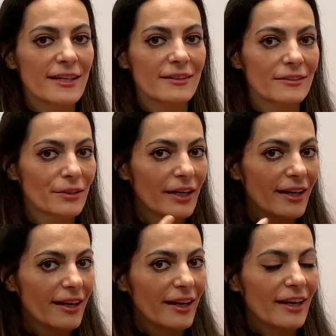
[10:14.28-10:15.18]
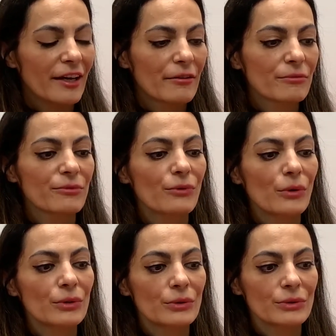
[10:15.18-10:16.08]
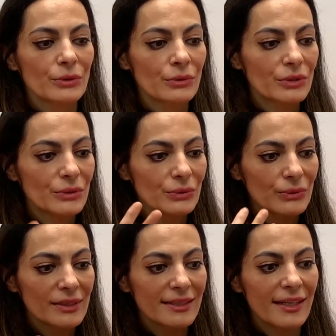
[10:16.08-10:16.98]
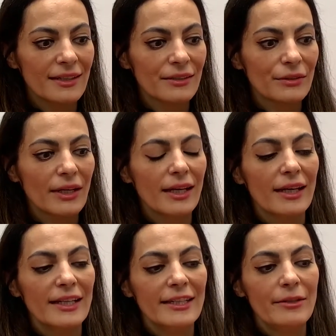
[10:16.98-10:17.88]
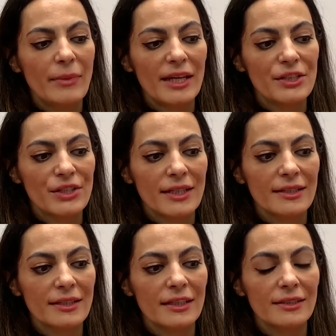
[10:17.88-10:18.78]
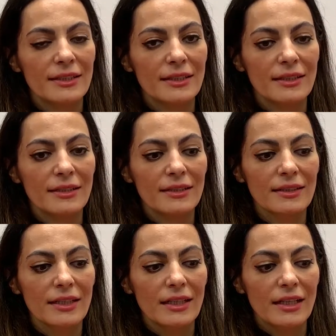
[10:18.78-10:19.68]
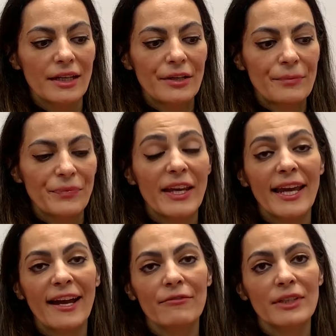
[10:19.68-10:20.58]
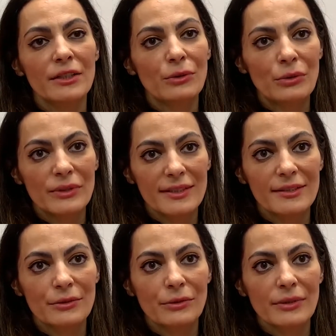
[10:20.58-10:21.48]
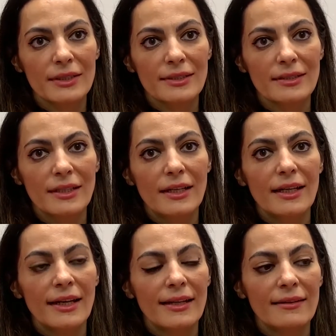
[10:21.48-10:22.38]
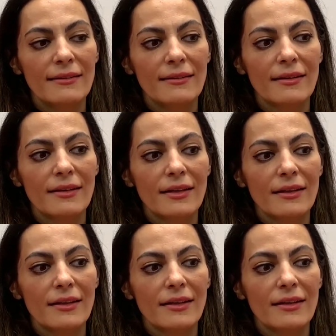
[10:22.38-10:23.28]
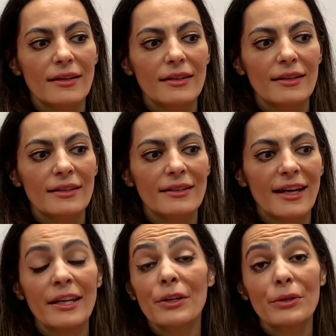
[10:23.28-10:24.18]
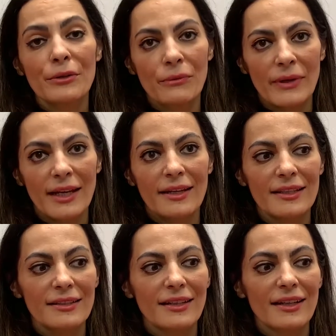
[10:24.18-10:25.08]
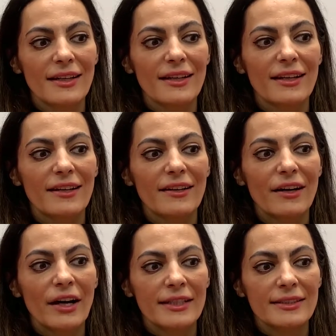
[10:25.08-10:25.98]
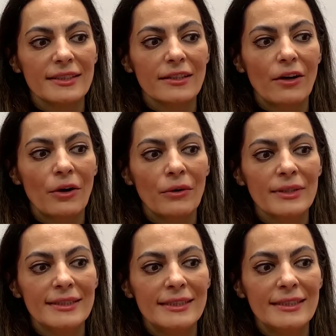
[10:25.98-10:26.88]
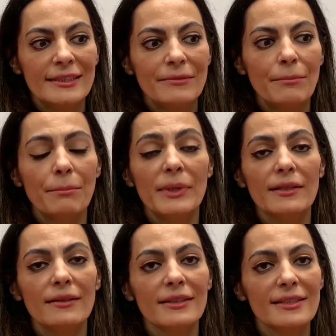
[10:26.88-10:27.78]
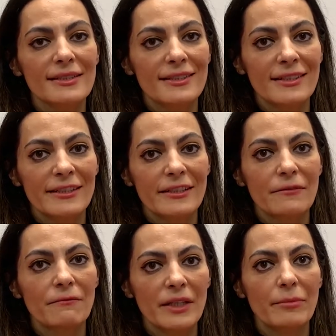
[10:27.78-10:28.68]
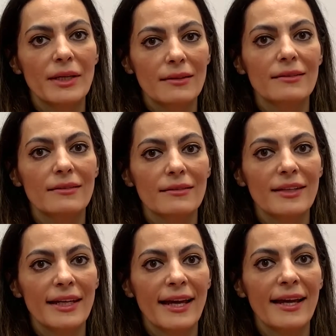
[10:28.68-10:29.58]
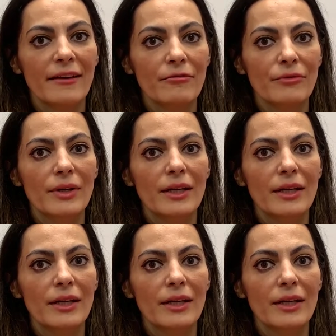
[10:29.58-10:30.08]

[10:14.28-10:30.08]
their photos or use their images. I think they have their own stories, and in another way, I think all the Middle Eastern women, they have